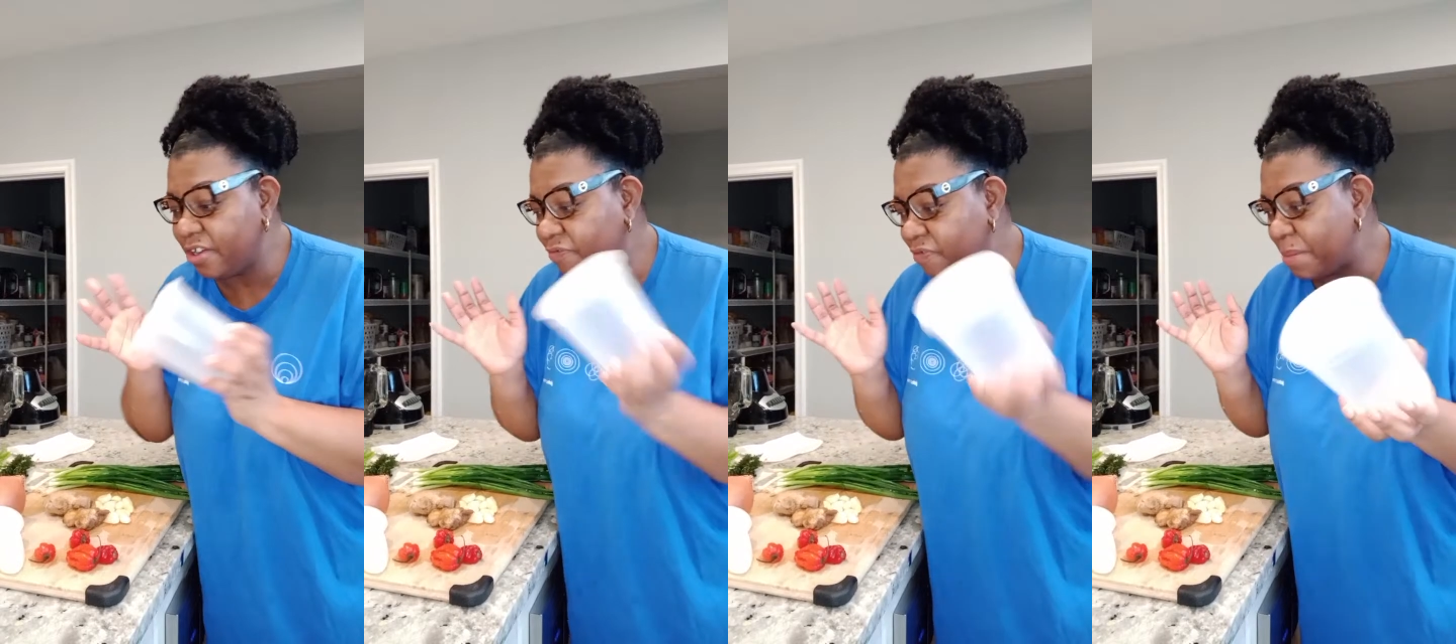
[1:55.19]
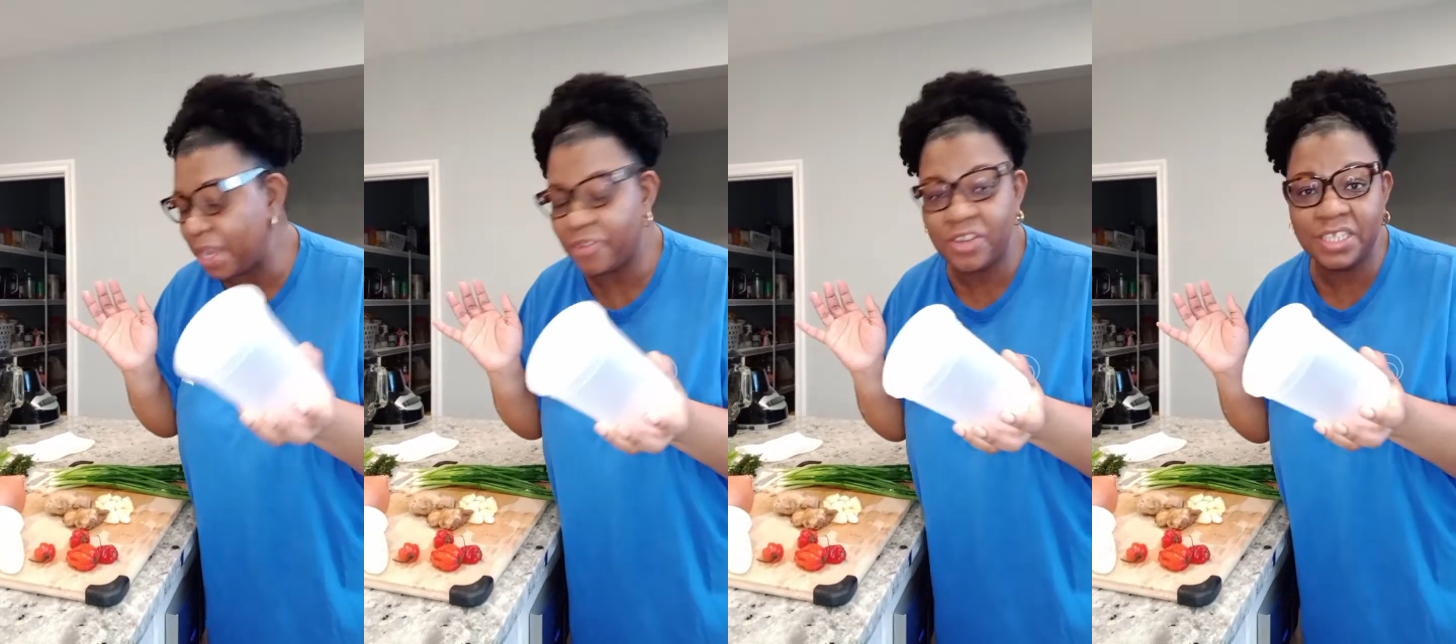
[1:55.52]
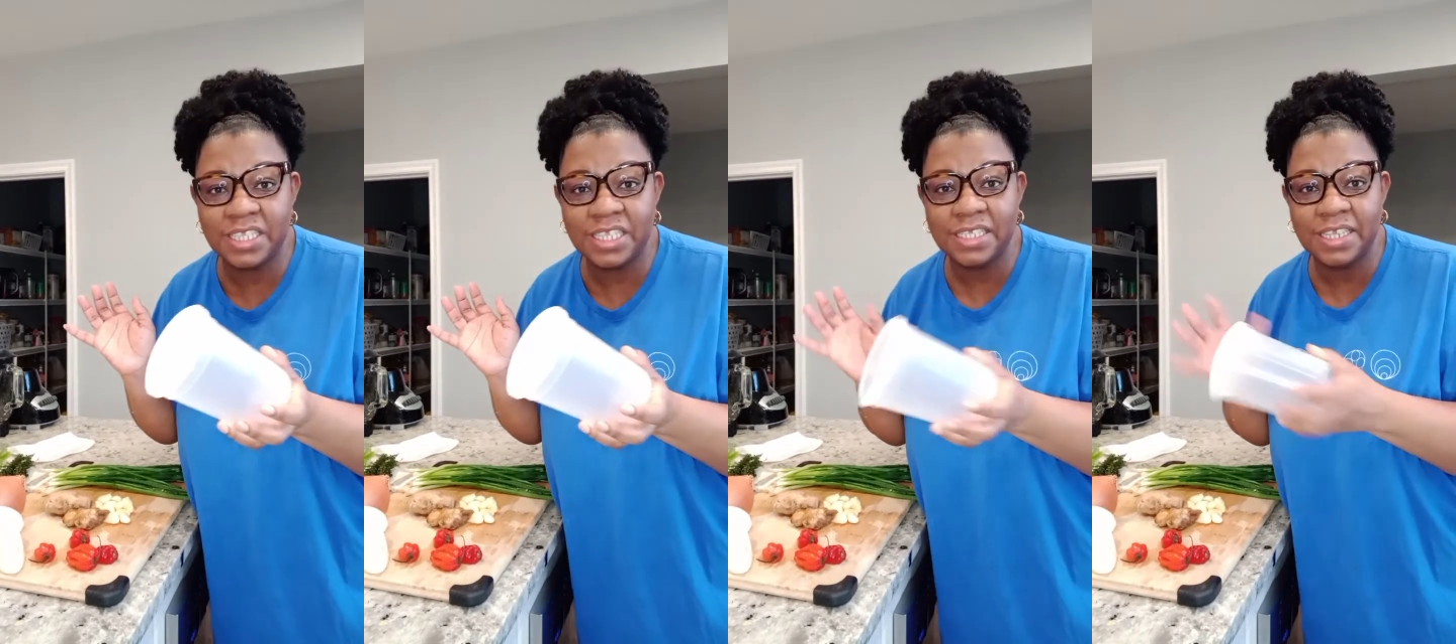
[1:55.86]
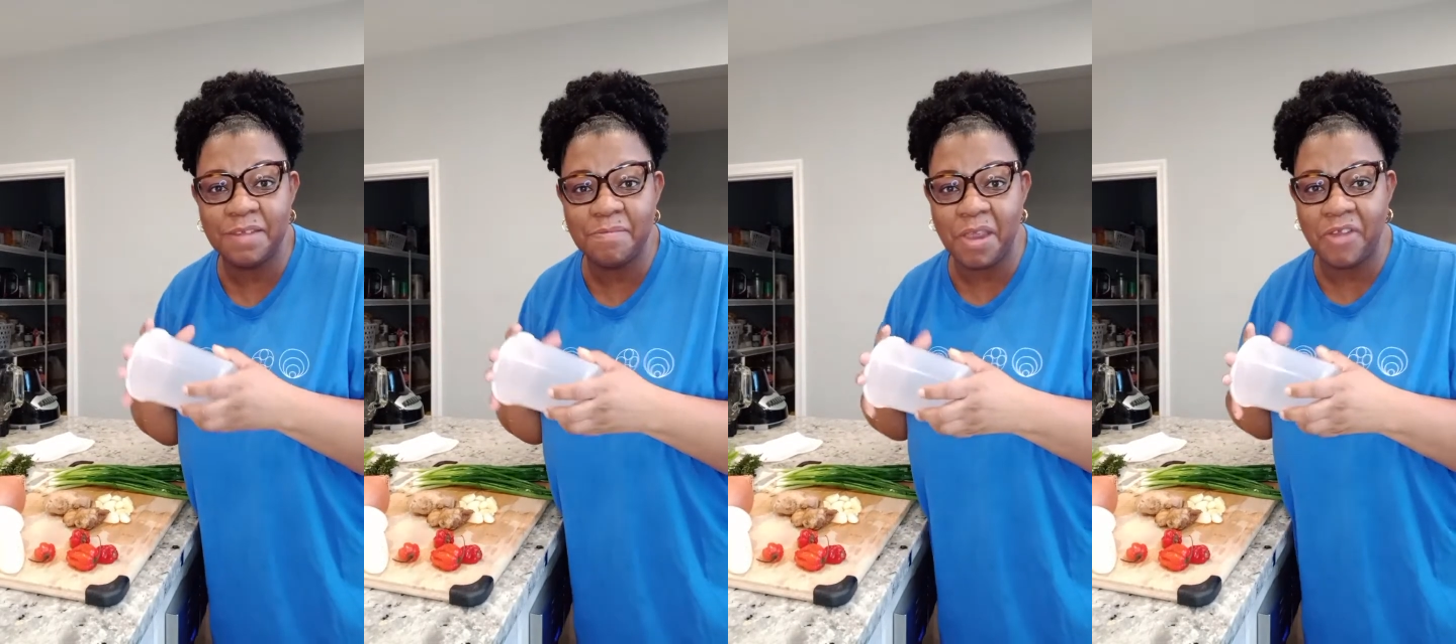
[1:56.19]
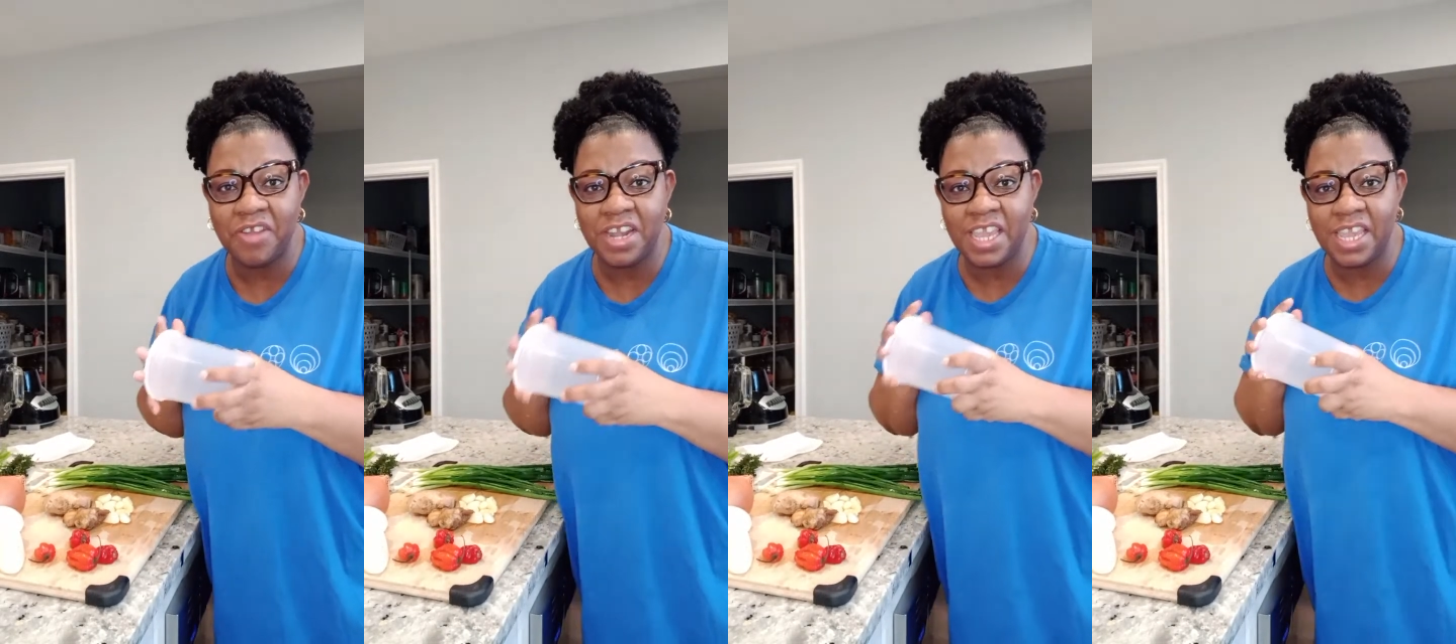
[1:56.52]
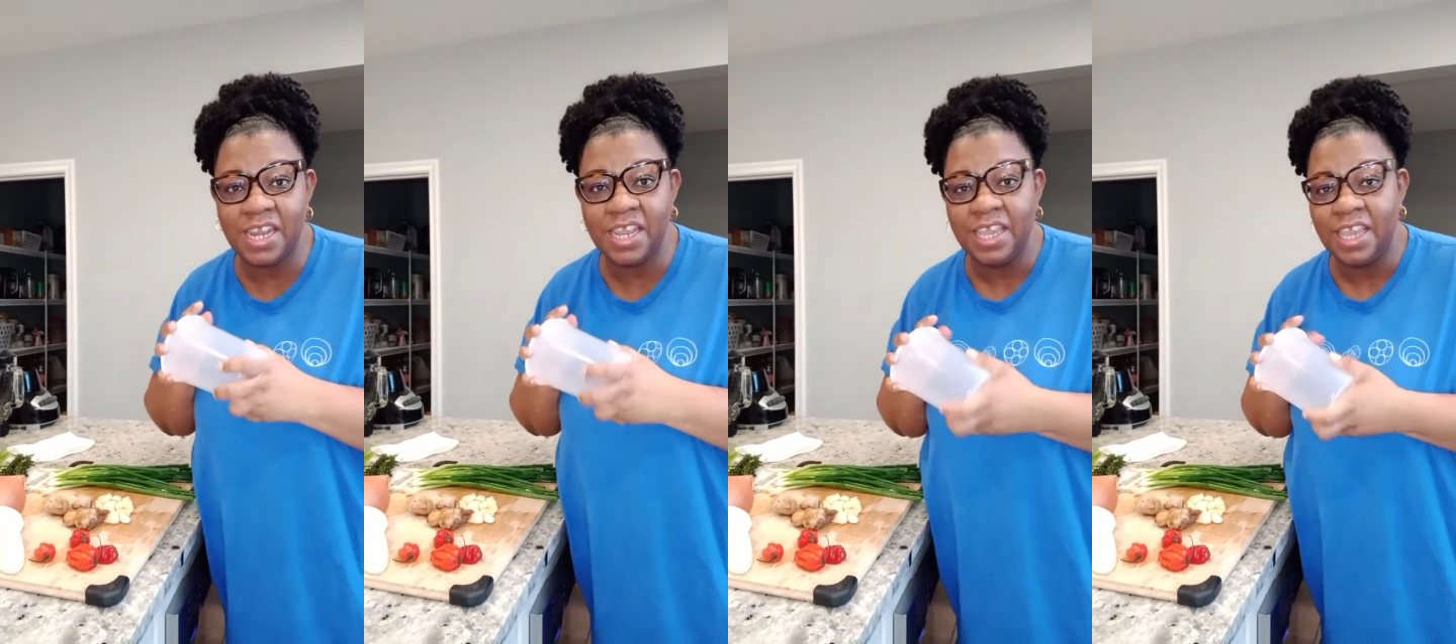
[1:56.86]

for my green seasoning marinade,